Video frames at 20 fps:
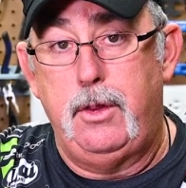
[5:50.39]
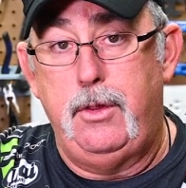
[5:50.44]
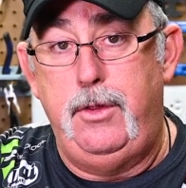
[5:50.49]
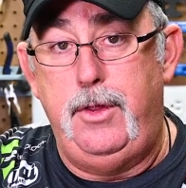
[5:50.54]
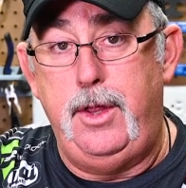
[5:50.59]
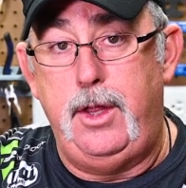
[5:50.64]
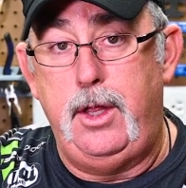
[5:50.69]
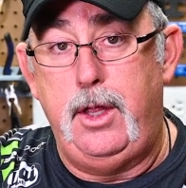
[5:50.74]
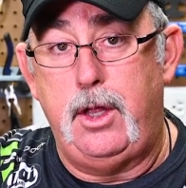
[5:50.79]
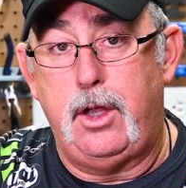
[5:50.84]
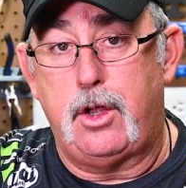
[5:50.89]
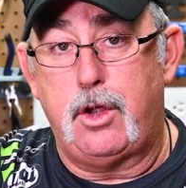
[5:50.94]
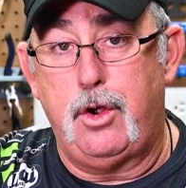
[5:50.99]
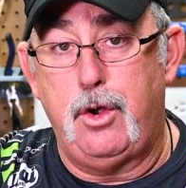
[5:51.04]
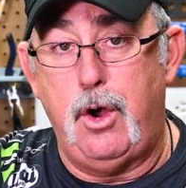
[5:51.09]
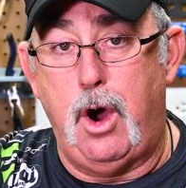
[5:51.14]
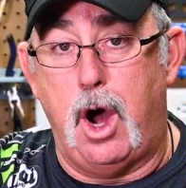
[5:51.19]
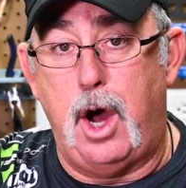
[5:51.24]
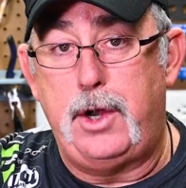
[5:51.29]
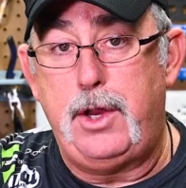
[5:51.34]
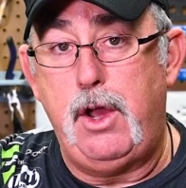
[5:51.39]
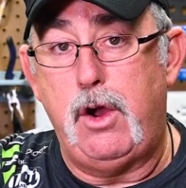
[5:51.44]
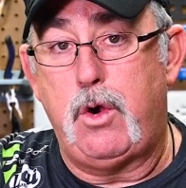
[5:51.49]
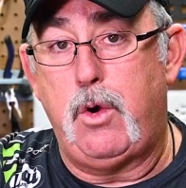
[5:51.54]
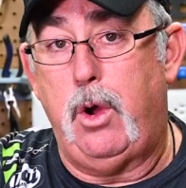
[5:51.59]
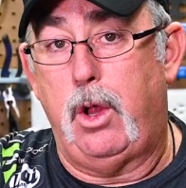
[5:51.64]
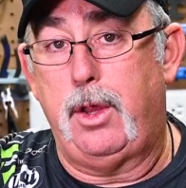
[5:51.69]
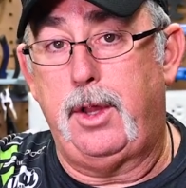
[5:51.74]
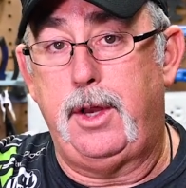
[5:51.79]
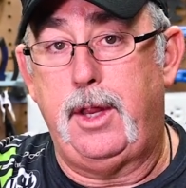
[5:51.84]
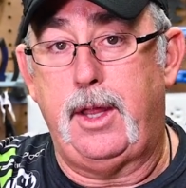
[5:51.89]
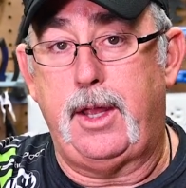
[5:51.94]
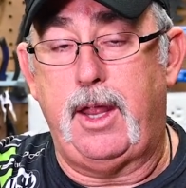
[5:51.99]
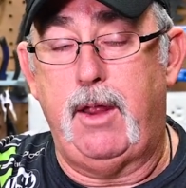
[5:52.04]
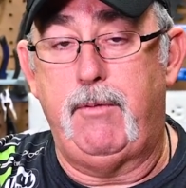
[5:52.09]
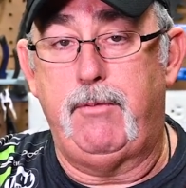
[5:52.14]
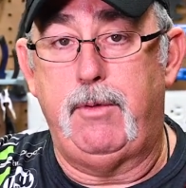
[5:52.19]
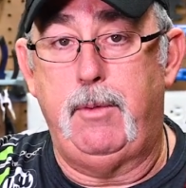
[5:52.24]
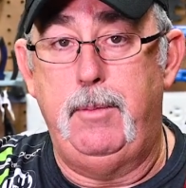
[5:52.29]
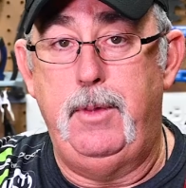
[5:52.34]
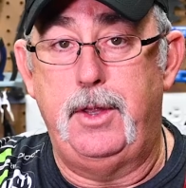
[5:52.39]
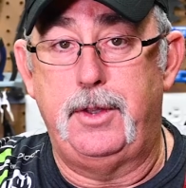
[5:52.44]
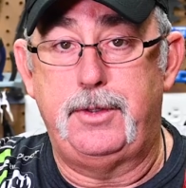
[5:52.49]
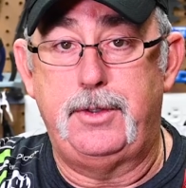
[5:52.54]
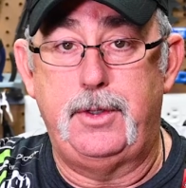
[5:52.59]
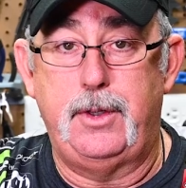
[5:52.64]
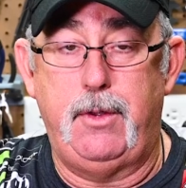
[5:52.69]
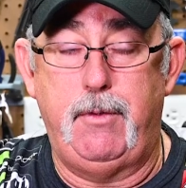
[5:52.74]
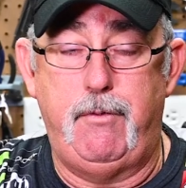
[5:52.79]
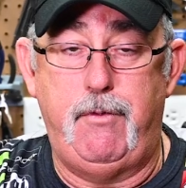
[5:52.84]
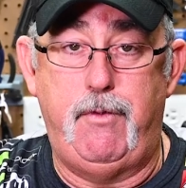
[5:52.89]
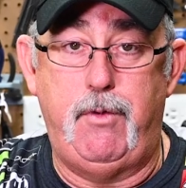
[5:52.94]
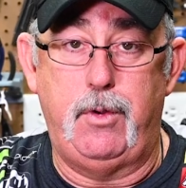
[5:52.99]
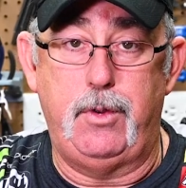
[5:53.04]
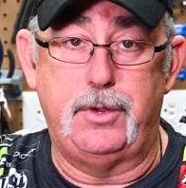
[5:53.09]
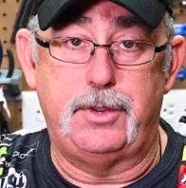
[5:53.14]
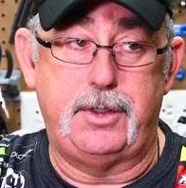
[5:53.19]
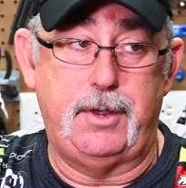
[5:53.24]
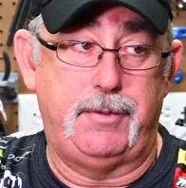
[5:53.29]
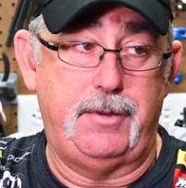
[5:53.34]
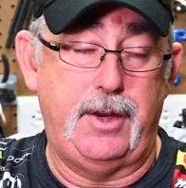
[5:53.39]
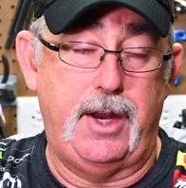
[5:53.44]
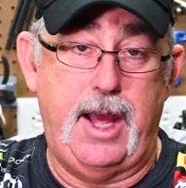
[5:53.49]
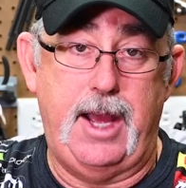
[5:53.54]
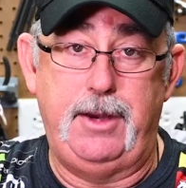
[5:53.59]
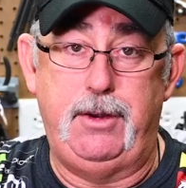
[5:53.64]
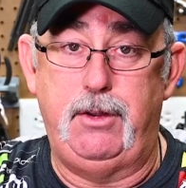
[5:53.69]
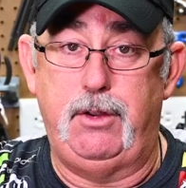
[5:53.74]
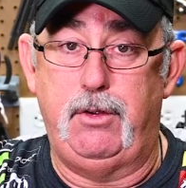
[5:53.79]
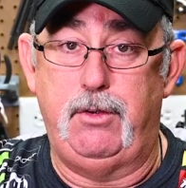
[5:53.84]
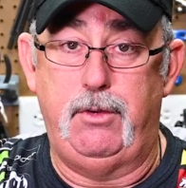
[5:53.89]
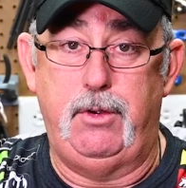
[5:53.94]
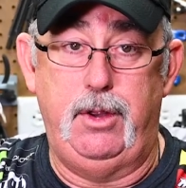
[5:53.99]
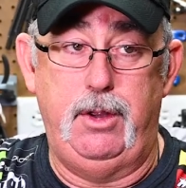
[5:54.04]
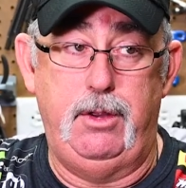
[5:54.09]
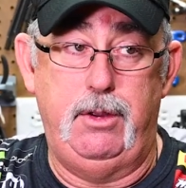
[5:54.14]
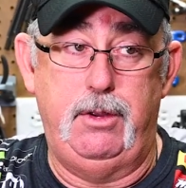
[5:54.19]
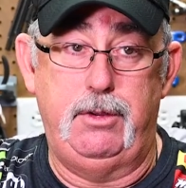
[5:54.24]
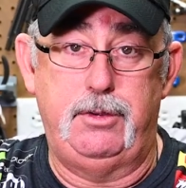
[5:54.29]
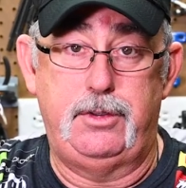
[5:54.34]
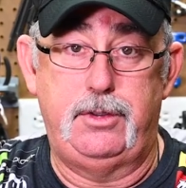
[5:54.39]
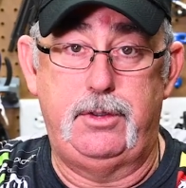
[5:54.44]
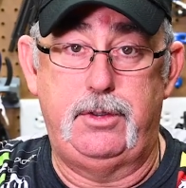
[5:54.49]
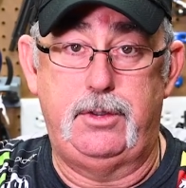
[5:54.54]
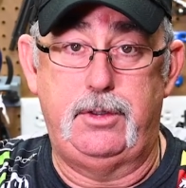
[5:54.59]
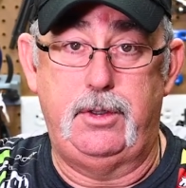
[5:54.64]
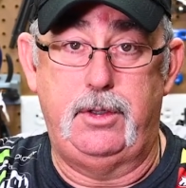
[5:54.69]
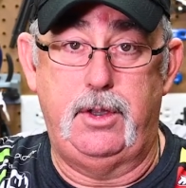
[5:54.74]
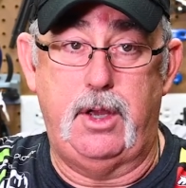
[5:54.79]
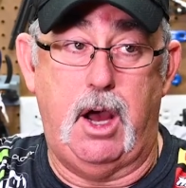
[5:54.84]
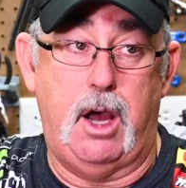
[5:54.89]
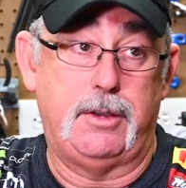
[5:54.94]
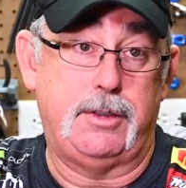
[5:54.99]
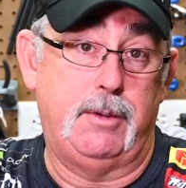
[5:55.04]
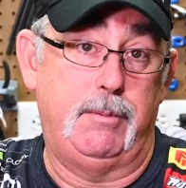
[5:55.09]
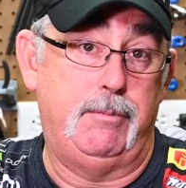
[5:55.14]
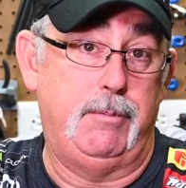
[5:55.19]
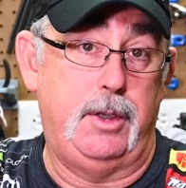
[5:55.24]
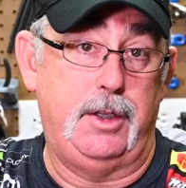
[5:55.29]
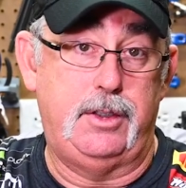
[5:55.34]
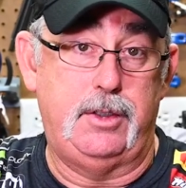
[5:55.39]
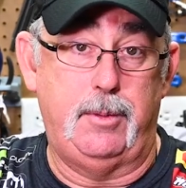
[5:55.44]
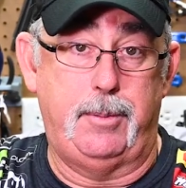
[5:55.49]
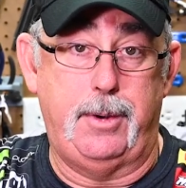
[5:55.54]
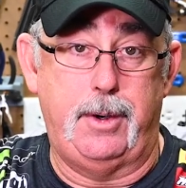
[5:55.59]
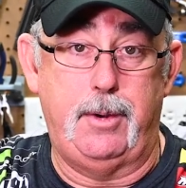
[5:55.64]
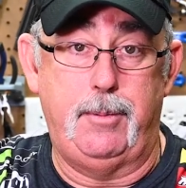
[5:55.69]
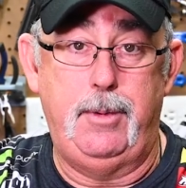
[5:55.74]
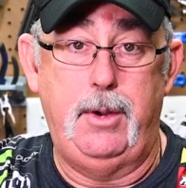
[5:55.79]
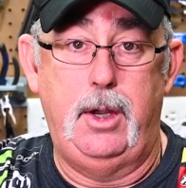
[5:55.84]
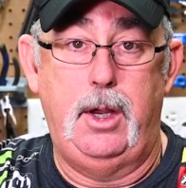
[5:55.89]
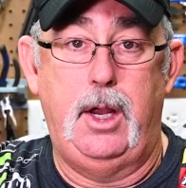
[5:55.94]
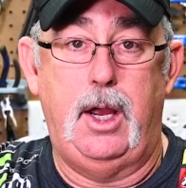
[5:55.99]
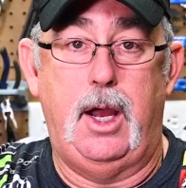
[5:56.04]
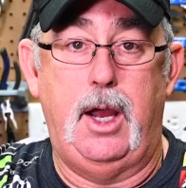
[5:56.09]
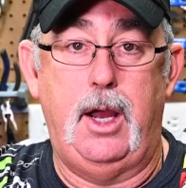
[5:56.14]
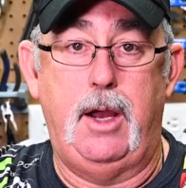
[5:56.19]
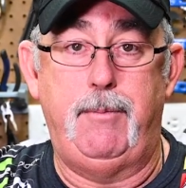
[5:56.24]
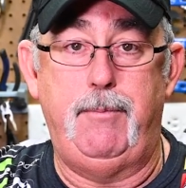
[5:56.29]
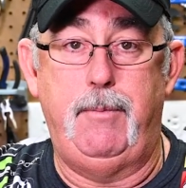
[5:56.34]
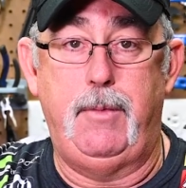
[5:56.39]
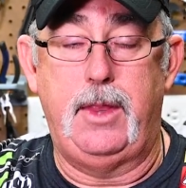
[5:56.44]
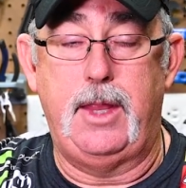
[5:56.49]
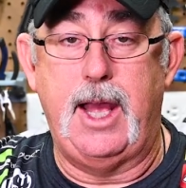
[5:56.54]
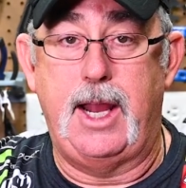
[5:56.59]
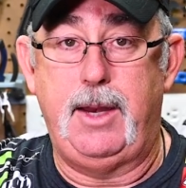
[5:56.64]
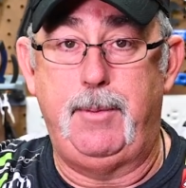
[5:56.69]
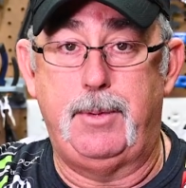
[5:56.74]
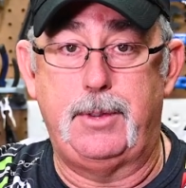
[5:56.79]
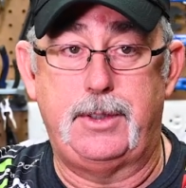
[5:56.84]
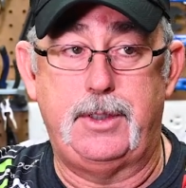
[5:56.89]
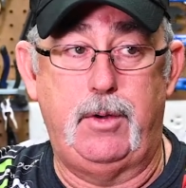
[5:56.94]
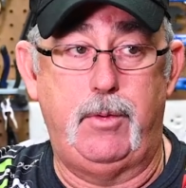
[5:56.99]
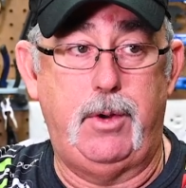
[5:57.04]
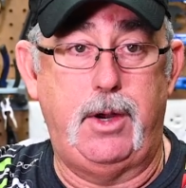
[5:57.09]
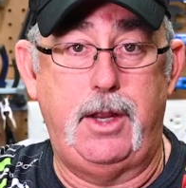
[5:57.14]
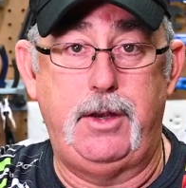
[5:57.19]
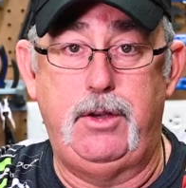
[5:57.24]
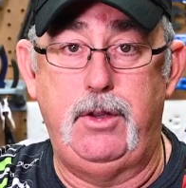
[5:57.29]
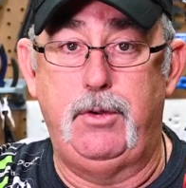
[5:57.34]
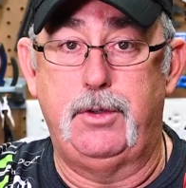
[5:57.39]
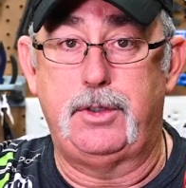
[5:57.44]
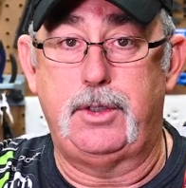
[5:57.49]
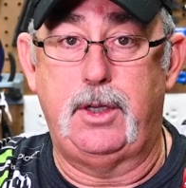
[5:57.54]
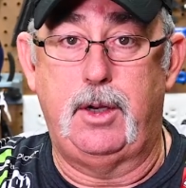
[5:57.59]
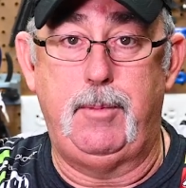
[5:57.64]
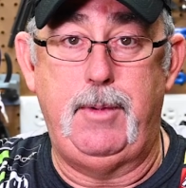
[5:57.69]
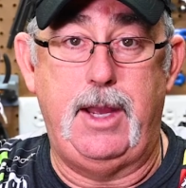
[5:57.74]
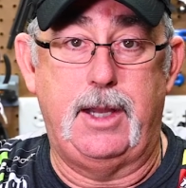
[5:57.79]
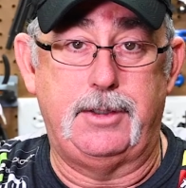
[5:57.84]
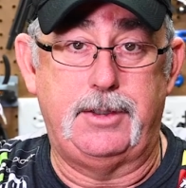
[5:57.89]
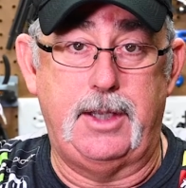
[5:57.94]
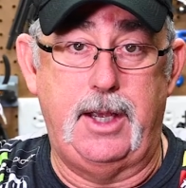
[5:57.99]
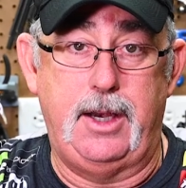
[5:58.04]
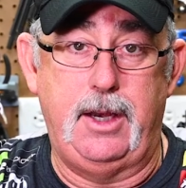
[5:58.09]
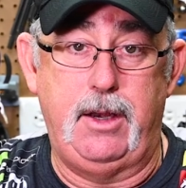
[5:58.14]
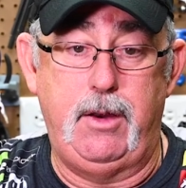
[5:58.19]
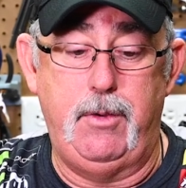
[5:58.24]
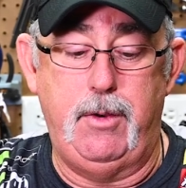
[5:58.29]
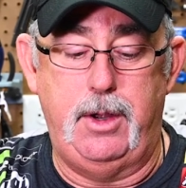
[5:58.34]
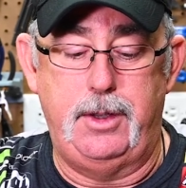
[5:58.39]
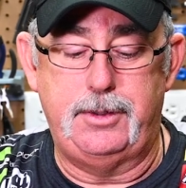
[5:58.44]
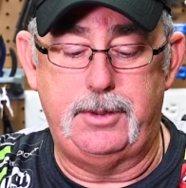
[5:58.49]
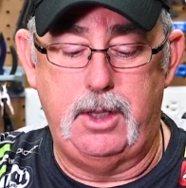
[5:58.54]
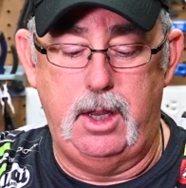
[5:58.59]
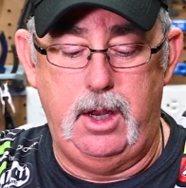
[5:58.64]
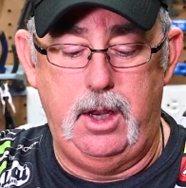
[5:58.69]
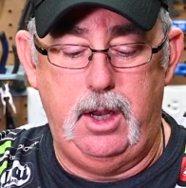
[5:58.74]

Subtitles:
The audio quality that came from this for the stuff that I do is awesome. It's superb. 90% of what I do is going to be outside anyways.